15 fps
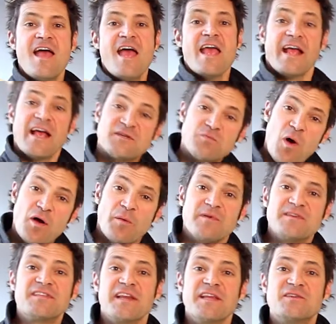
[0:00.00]
Hey guys, welcome
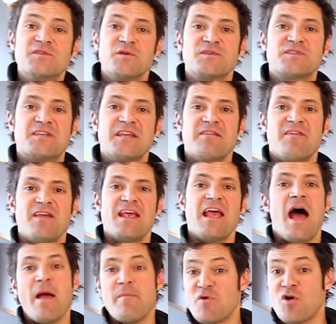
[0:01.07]
to City Souls TV.
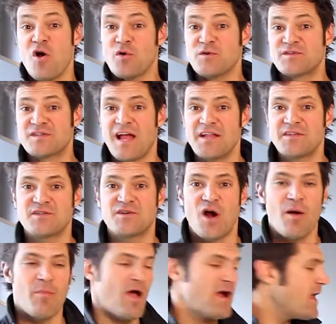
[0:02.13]
I'm your host, Scott
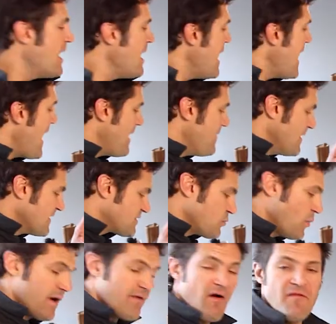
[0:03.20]
Starbuck, and this is
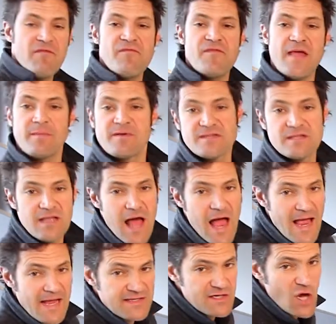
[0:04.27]
one of our famous
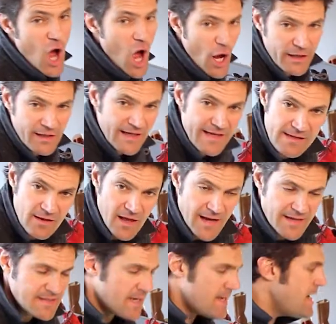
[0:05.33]
lines, Audley
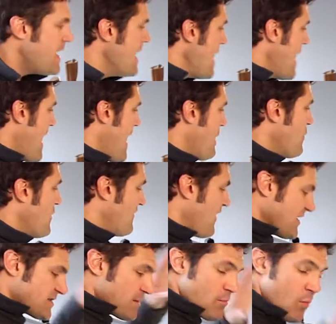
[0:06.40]
London, and we've
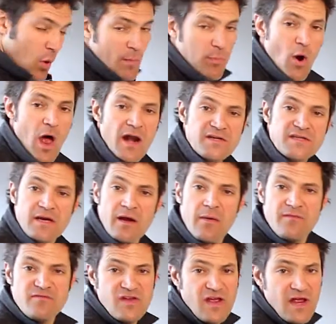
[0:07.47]
got some more products in
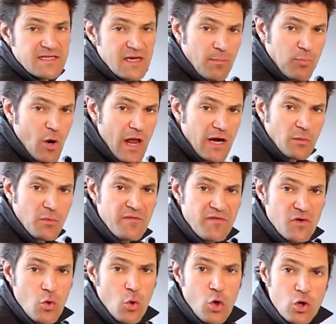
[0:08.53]
our product
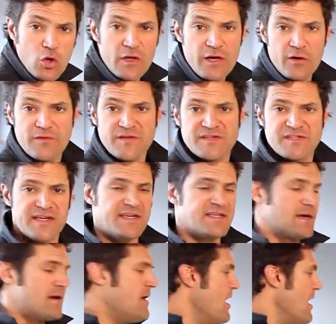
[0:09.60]
review earlier in the
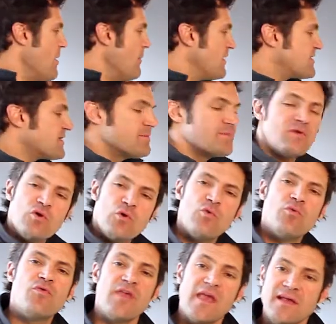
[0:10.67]
season, but some
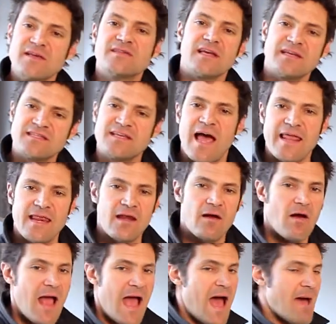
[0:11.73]
new things exciting
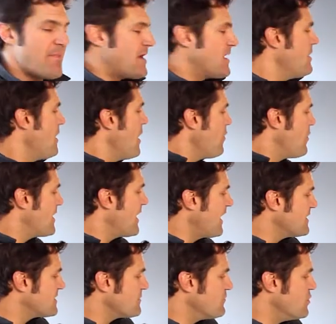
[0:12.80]
are happening. We got
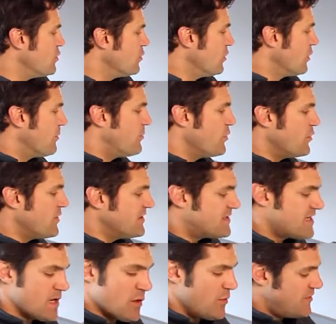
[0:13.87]
in some new little booties
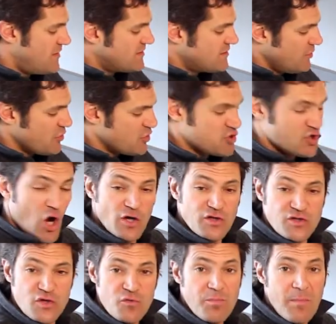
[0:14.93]
here with these little
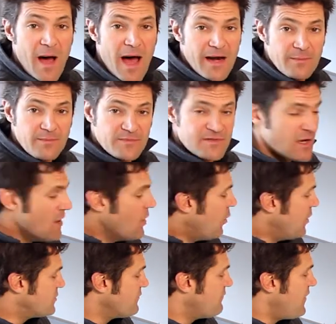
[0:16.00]
shark tooth bottoms,
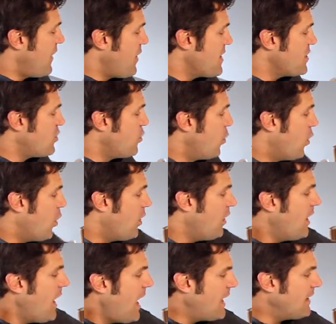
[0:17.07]
which are very
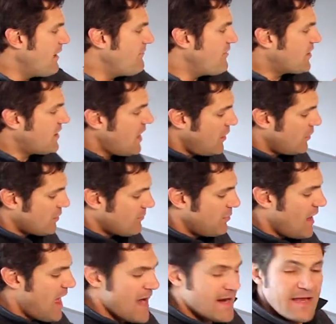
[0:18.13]
cool. I love the color
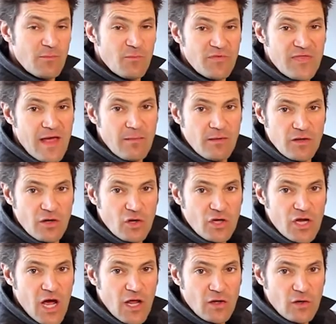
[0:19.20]
blocking with that little
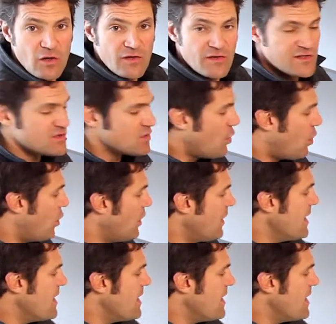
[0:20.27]
color in the sole,